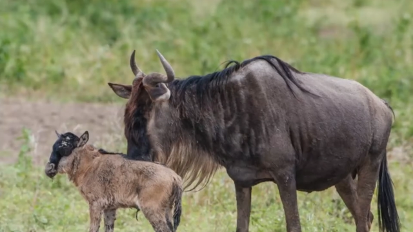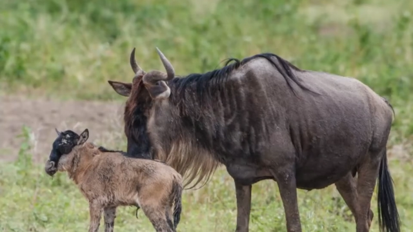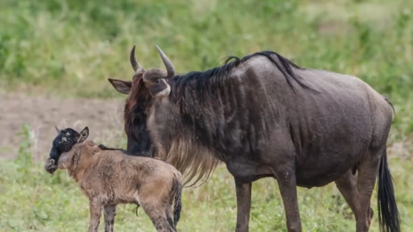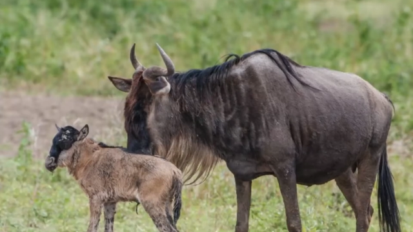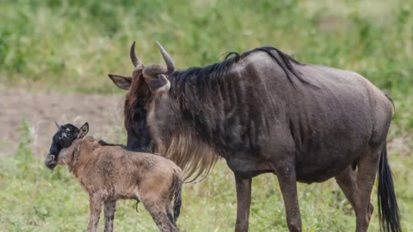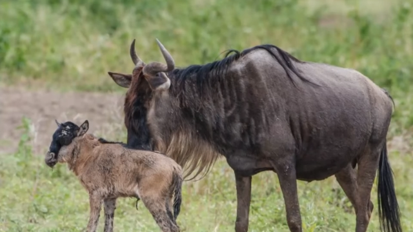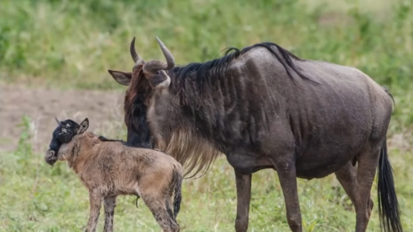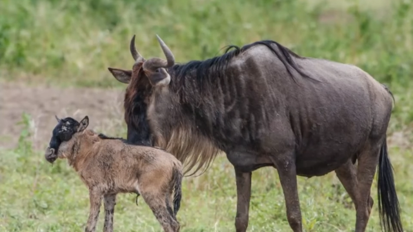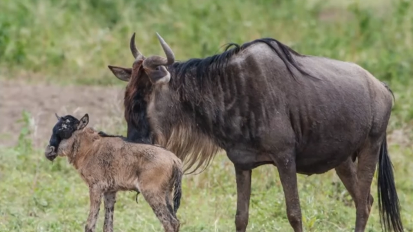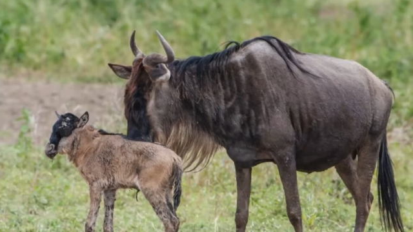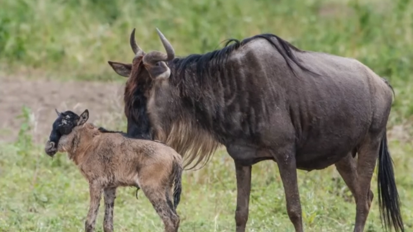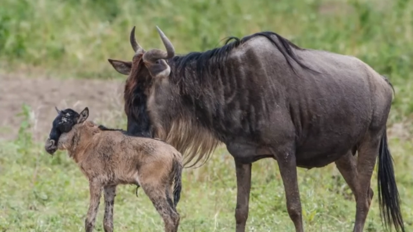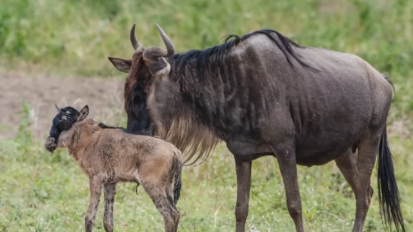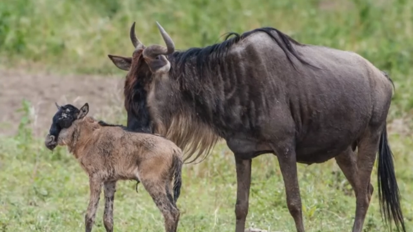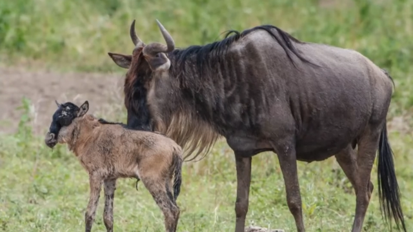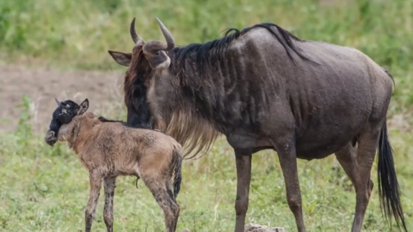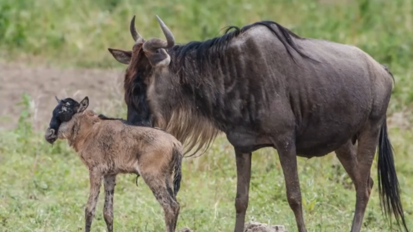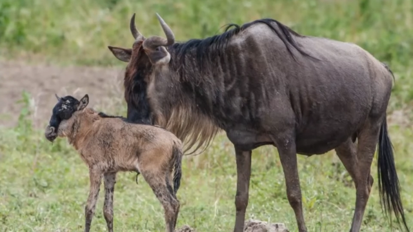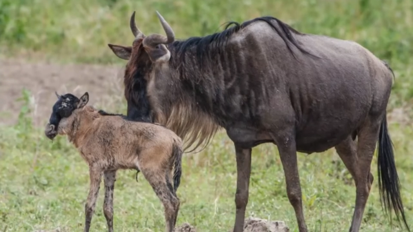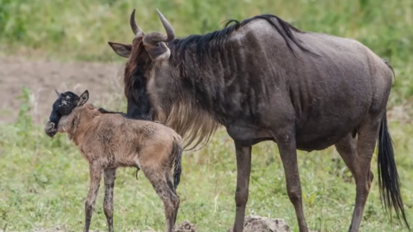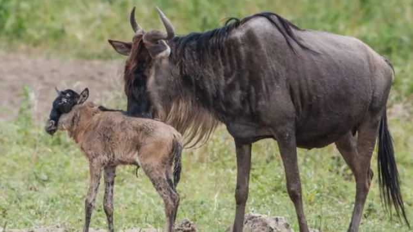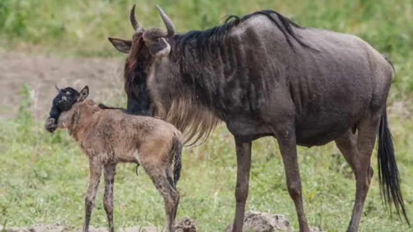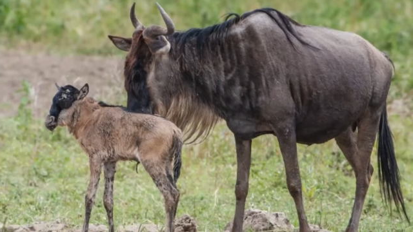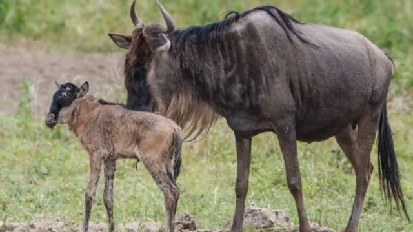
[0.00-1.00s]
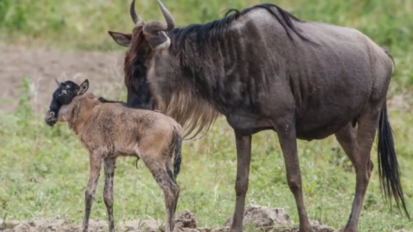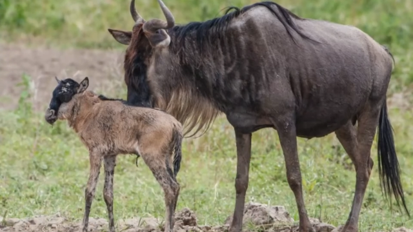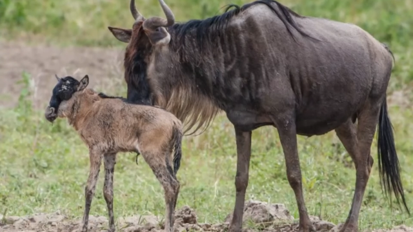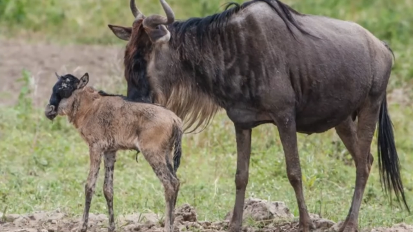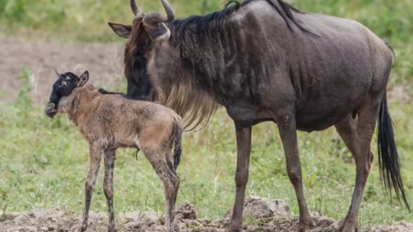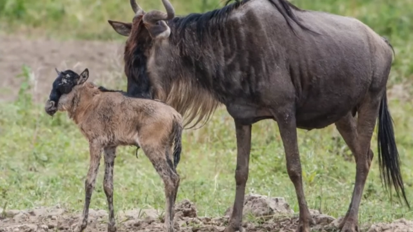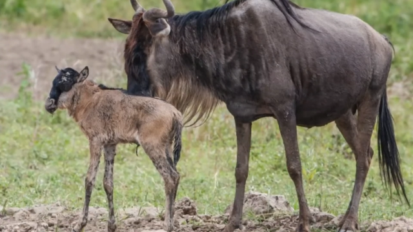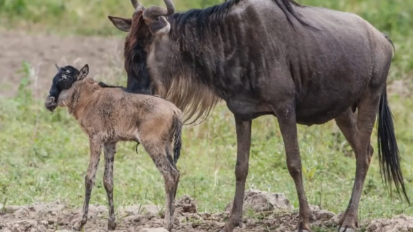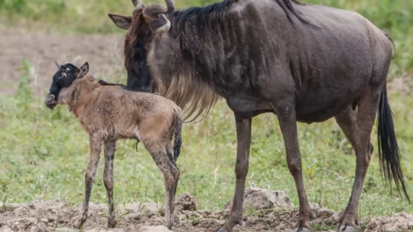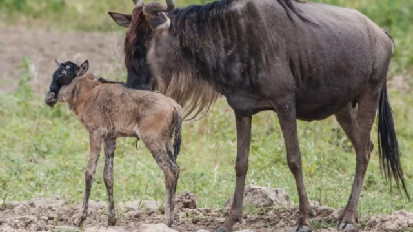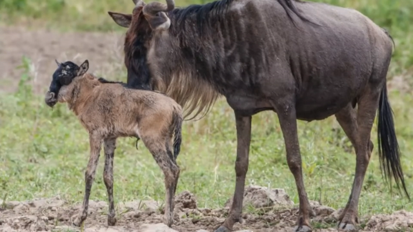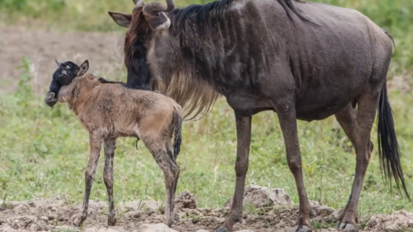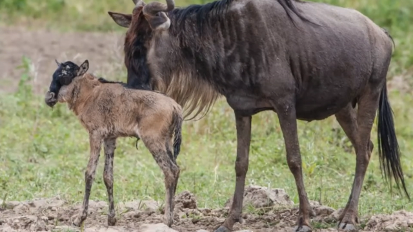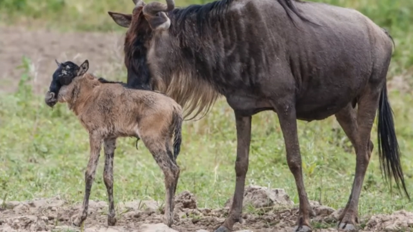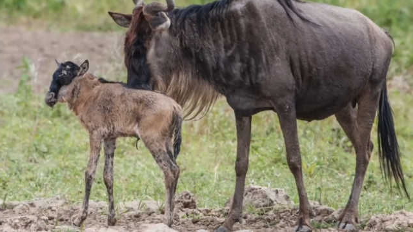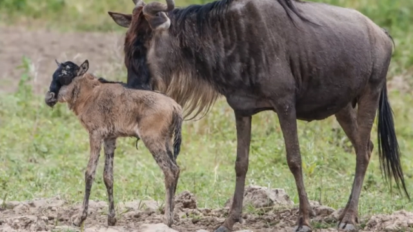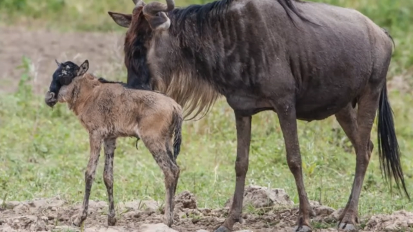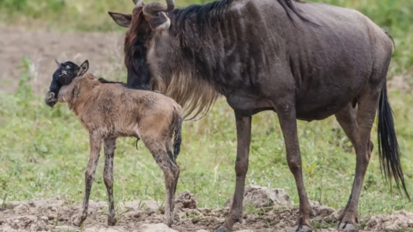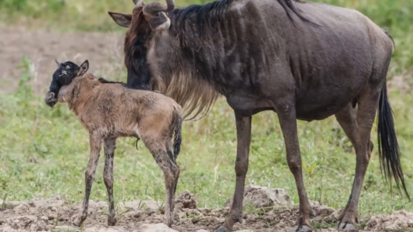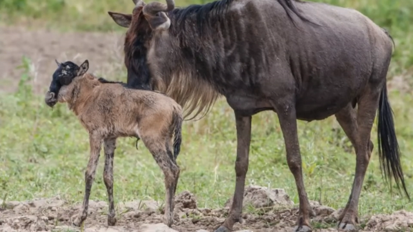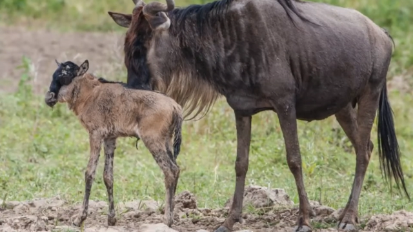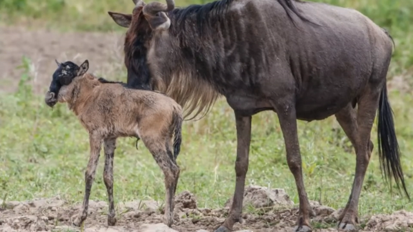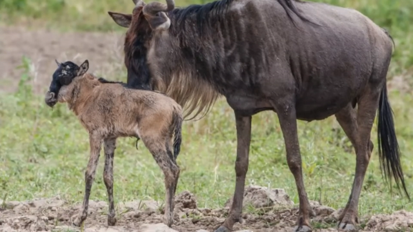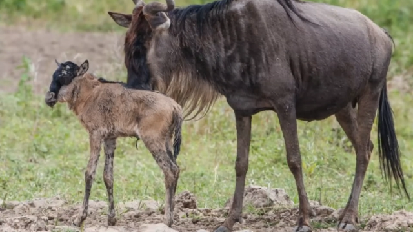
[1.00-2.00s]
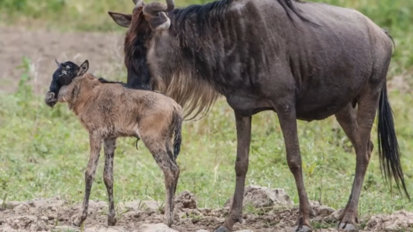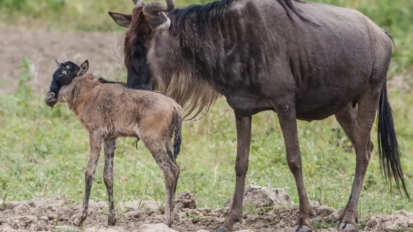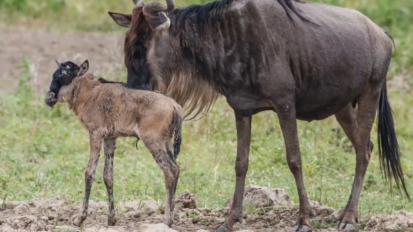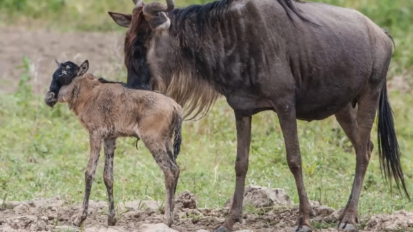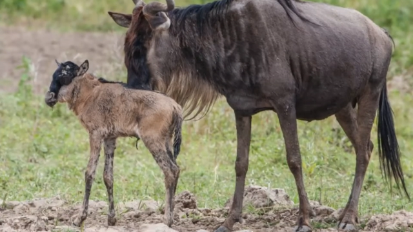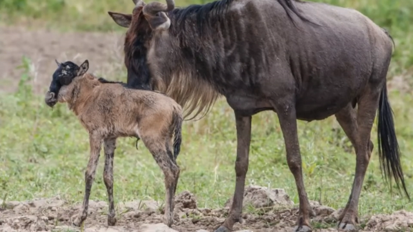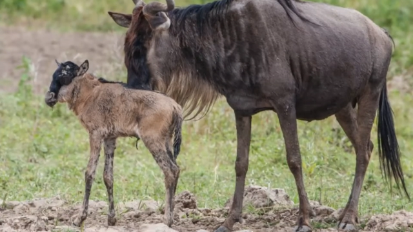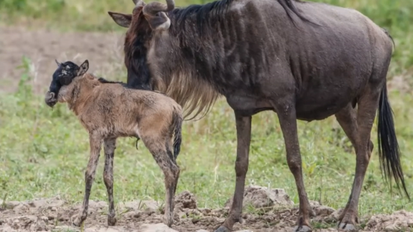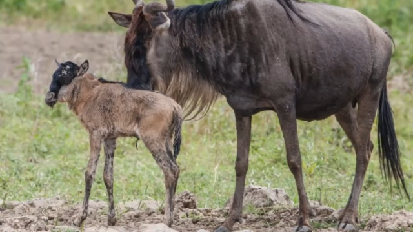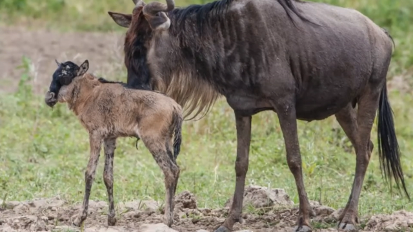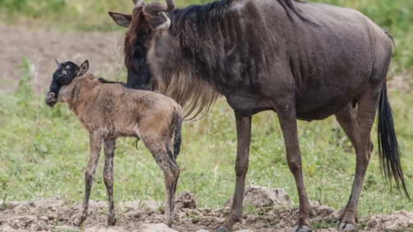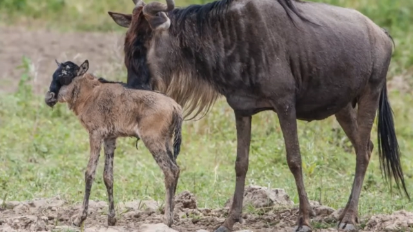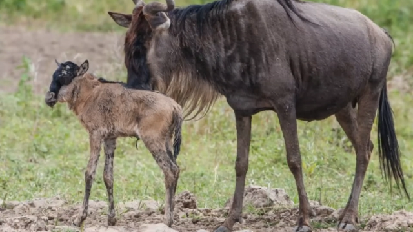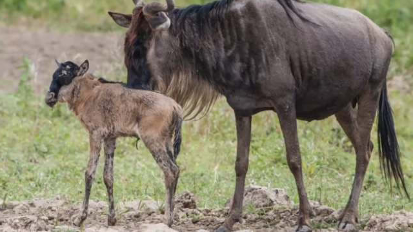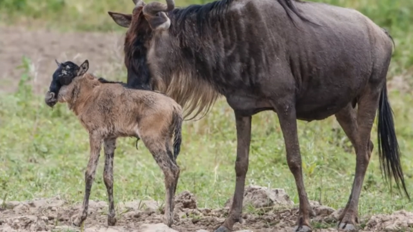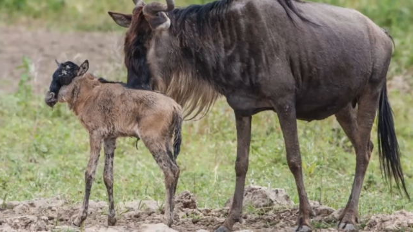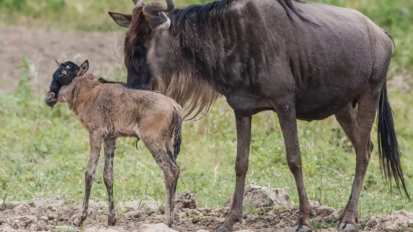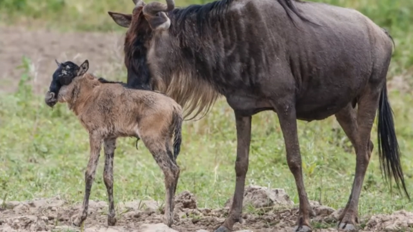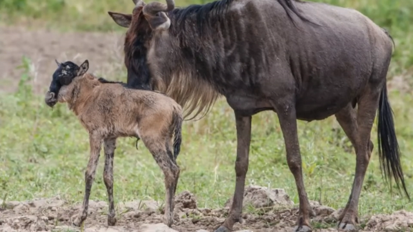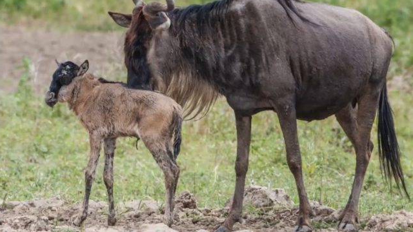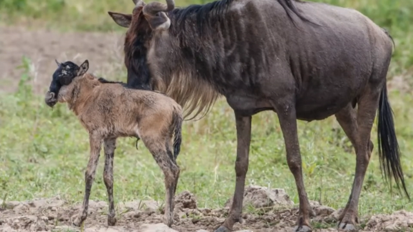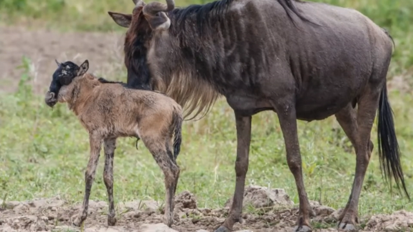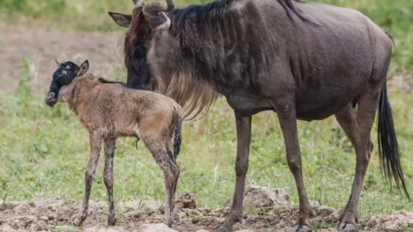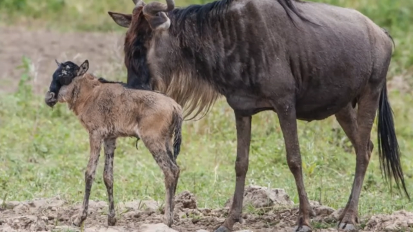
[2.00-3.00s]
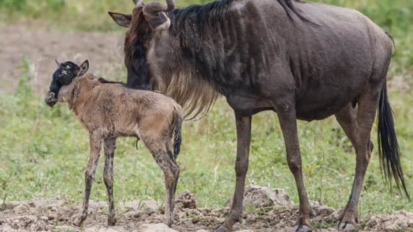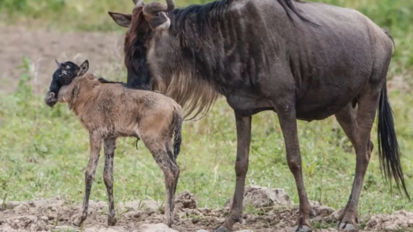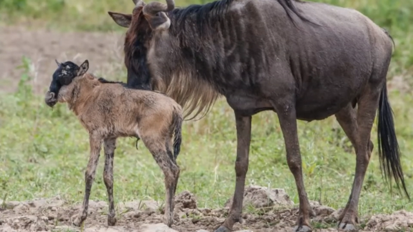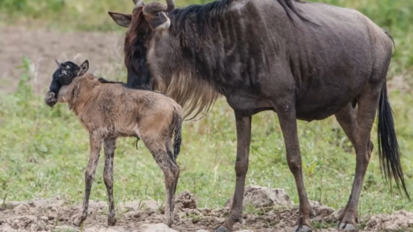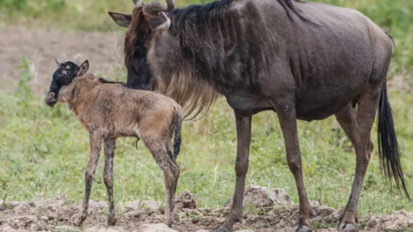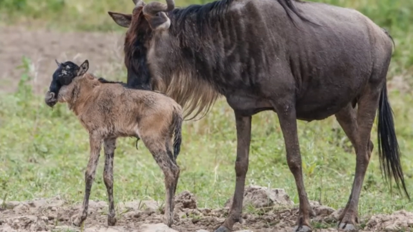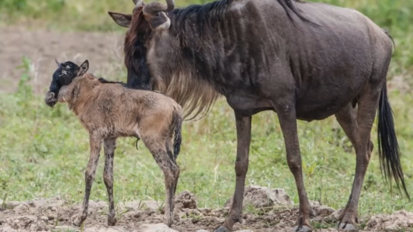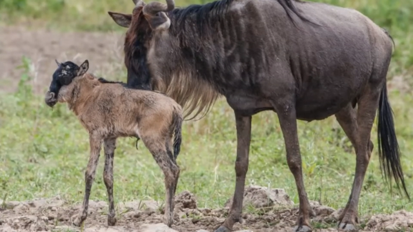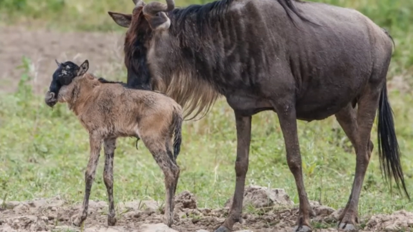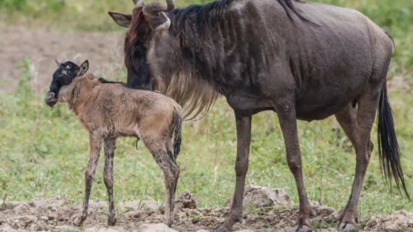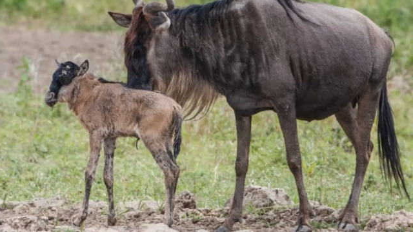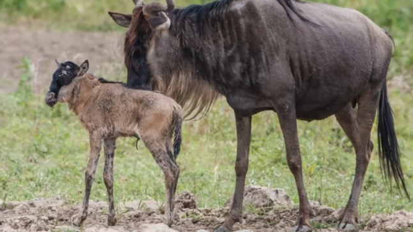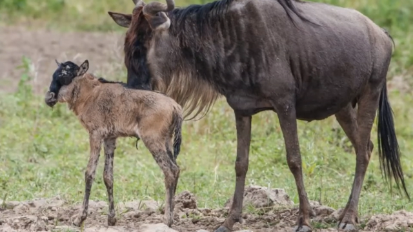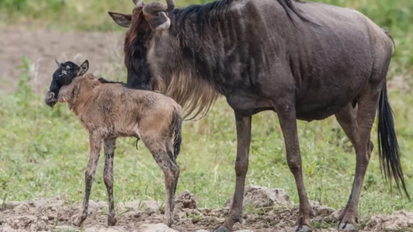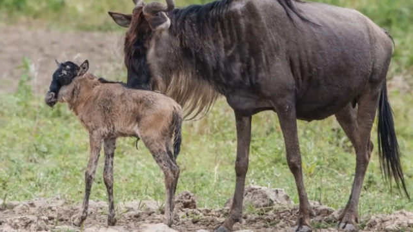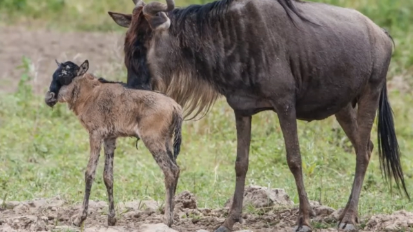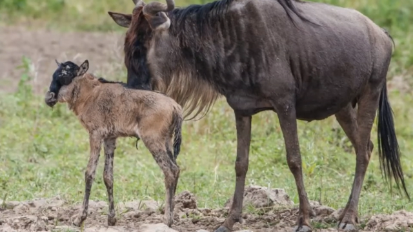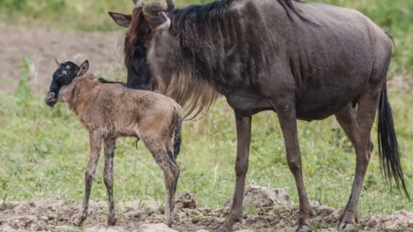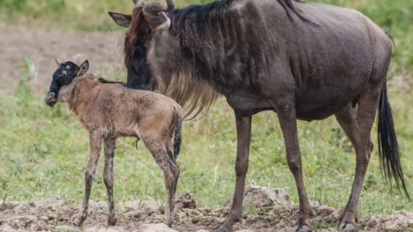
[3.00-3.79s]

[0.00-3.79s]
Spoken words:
(no speaker visible)